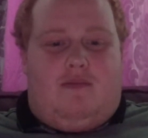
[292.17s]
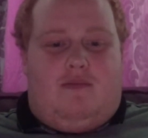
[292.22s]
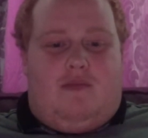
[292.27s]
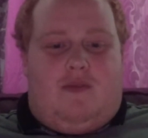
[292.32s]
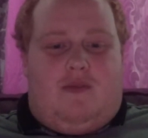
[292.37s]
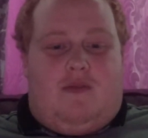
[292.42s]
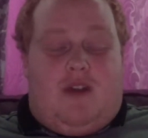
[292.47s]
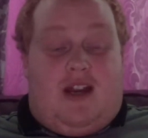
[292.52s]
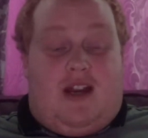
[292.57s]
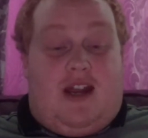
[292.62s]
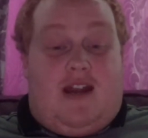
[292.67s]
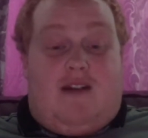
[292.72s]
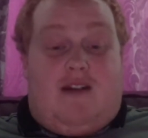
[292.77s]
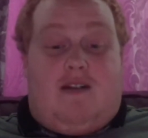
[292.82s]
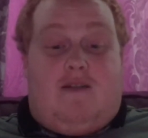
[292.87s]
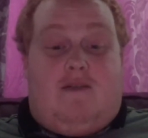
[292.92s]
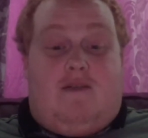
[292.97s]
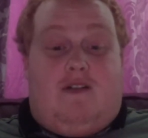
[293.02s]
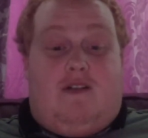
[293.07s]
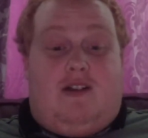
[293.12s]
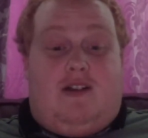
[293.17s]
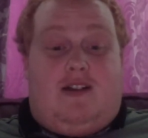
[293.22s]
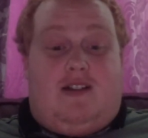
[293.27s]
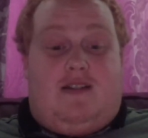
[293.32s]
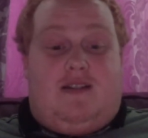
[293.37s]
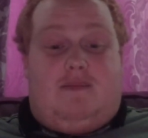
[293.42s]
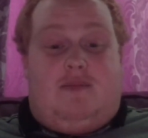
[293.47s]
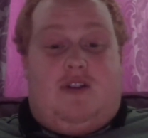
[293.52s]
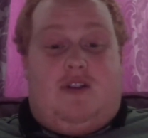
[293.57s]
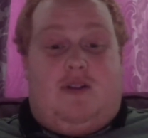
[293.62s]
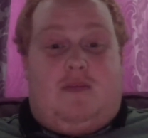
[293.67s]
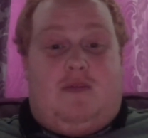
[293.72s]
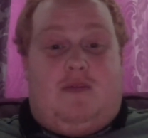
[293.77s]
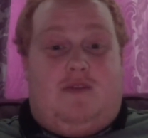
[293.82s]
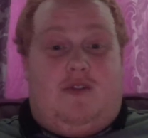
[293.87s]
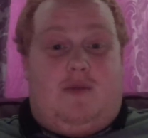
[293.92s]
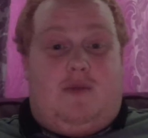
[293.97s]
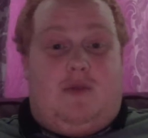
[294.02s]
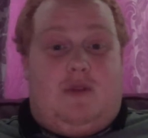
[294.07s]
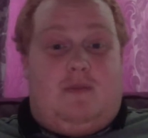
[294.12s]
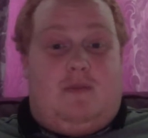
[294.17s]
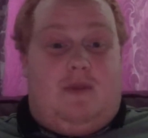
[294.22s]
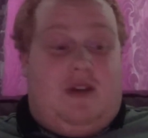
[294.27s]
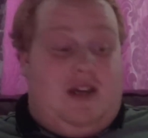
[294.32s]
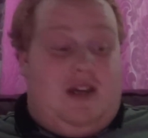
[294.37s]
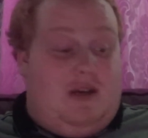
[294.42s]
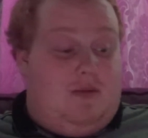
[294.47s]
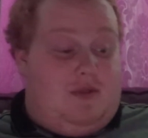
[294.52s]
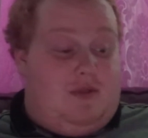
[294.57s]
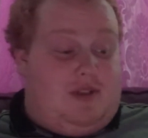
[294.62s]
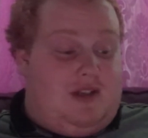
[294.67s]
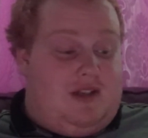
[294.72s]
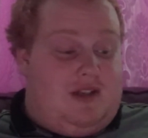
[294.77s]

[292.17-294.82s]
Again, a very disappointing performance, but he wasn't